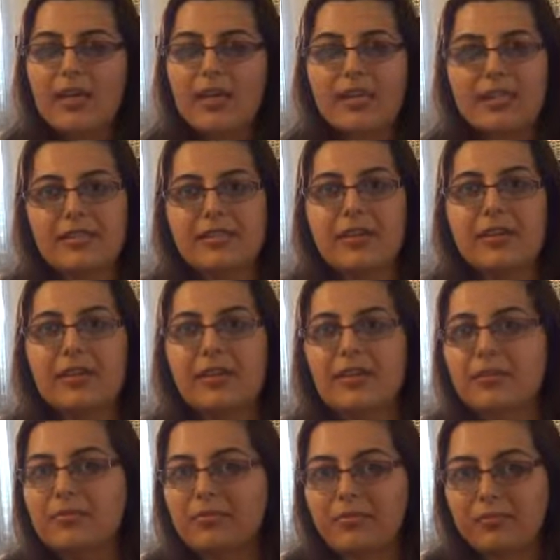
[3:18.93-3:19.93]
is
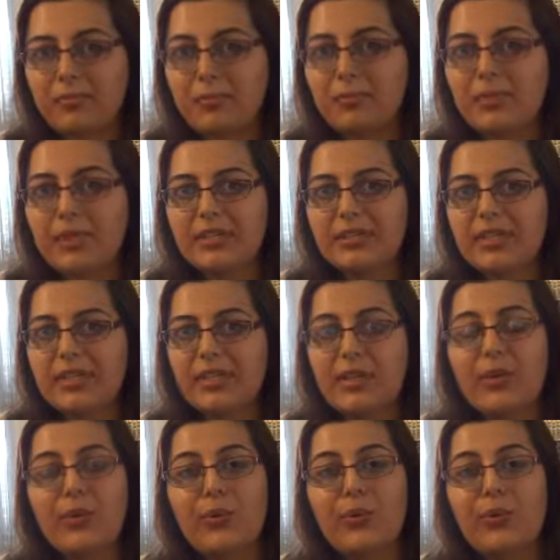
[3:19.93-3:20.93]
the person
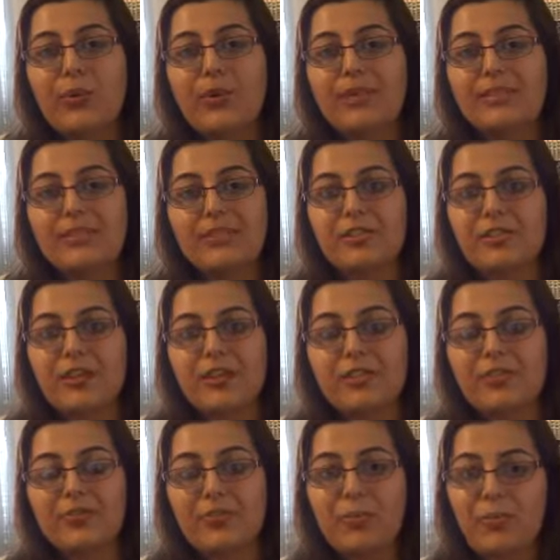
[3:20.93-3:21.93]
who is in
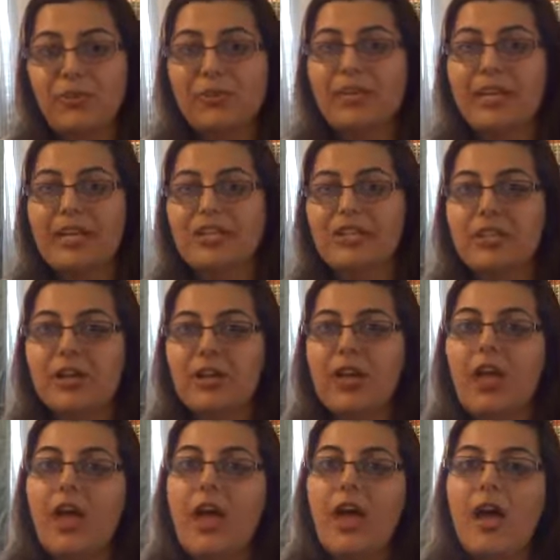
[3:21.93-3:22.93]
charge of Immortal
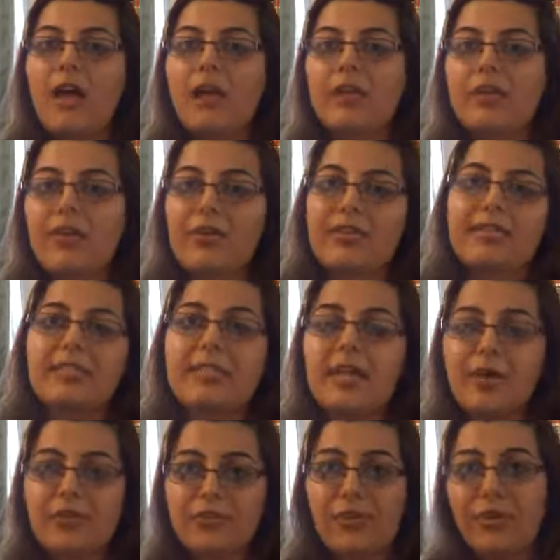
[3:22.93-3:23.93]
Geisha, noticed
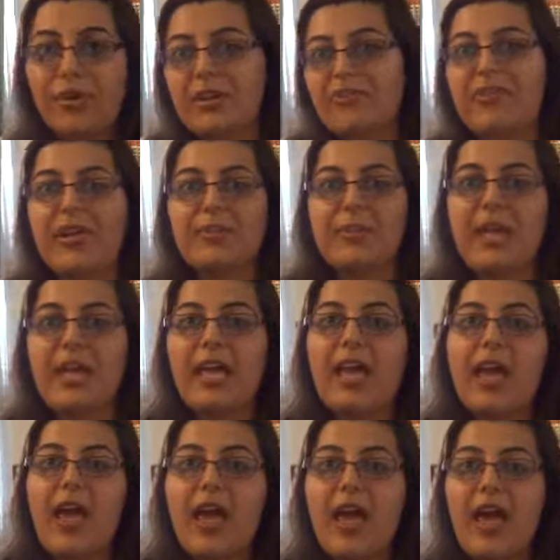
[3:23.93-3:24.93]
that I was going to Fanime
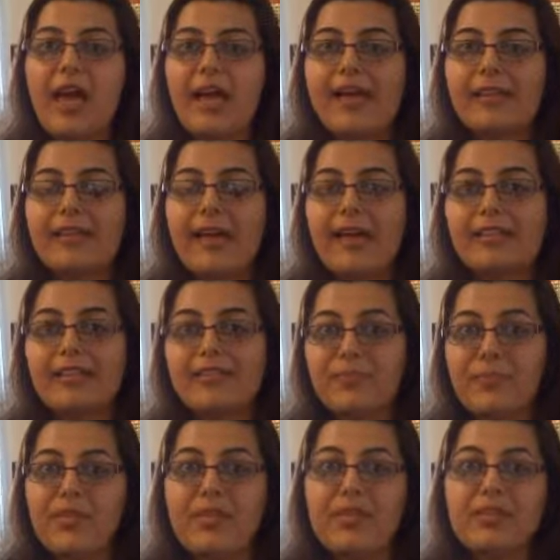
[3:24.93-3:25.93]
and
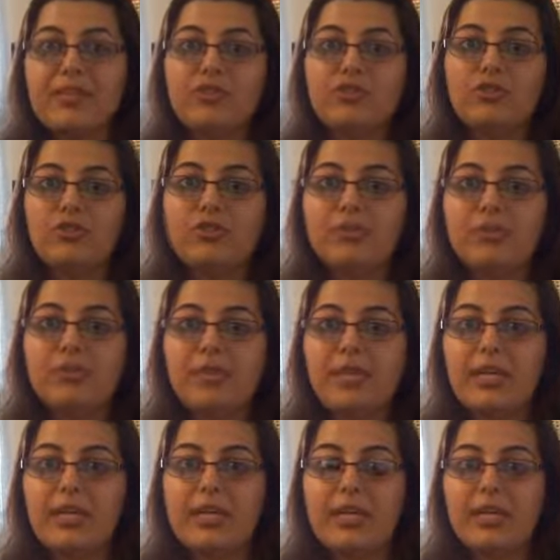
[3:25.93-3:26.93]
asked me to
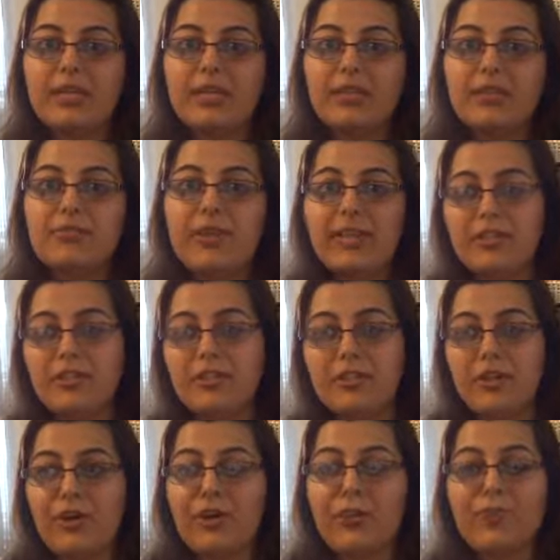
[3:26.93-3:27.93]
be in the fashion
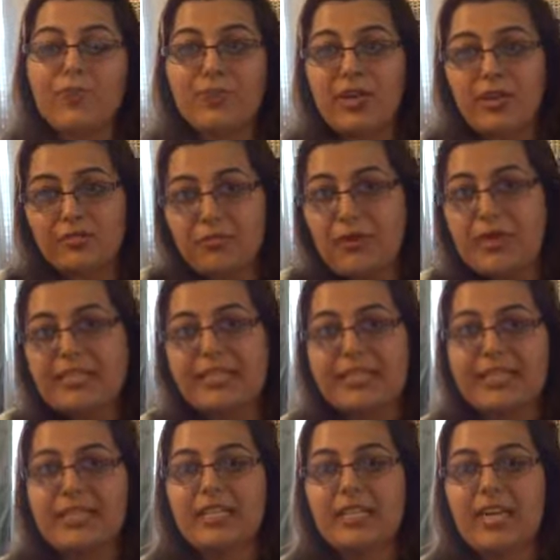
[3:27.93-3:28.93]
show. And of course I
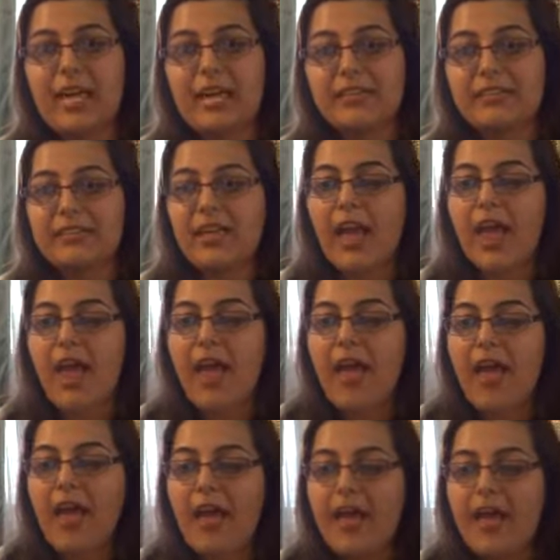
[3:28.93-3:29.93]
said yes,
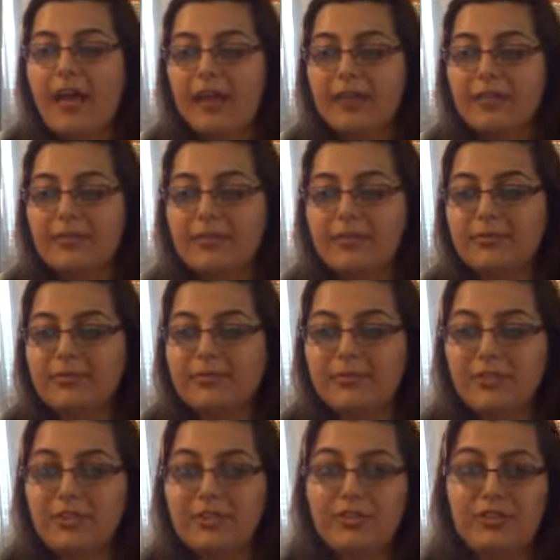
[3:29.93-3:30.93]
and
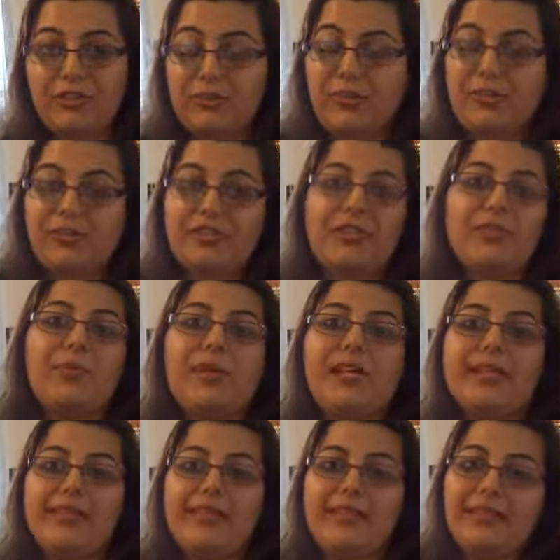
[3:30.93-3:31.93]
she's super
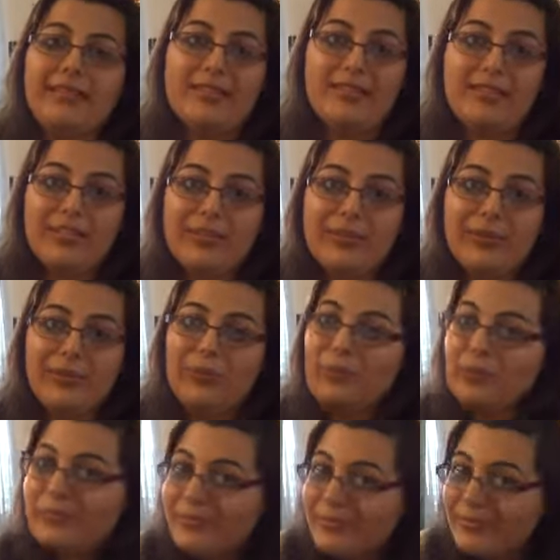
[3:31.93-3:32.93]
sweet, so